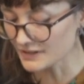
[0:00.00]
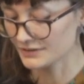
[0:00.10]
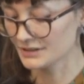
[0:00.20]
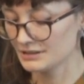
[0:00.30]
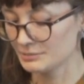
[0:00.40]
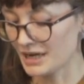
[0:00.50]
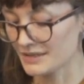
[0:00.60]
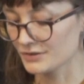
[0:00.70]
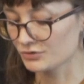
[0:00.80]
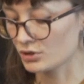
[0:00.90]
The
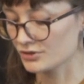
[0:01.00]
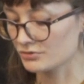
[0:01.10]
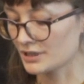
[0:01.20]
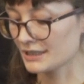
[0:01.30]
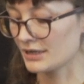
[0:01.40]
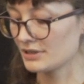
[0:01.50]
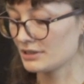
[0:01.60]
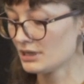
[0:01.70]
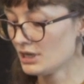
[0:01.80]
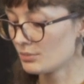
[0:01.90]
demise of the
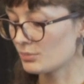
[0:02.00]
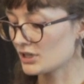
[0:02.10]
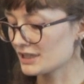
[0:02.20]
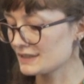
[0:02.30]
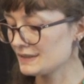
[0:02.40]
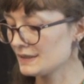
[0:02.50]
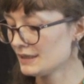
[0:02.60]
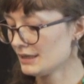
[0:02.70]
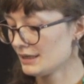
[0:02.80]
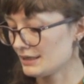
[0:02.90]
Austro-Hungarian
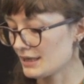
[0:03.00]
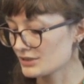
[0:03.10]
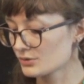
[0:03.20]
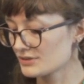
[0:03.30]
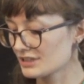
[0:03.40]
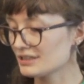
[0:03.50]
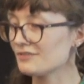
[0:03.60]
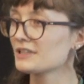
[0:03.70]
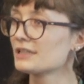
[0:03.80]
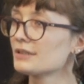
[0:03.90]
monarchy led to
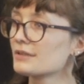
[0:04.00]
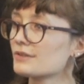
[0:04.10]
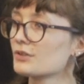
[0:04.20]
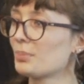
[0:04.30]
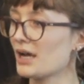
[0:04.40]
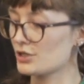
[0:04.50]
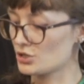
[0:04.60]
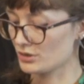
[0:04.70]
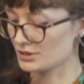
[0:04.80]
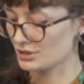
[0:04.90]
significant supply
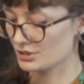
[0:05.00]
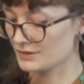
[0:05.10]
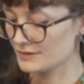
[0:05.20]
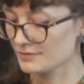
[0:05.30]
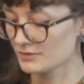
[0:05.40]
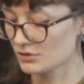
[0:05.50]
shortages,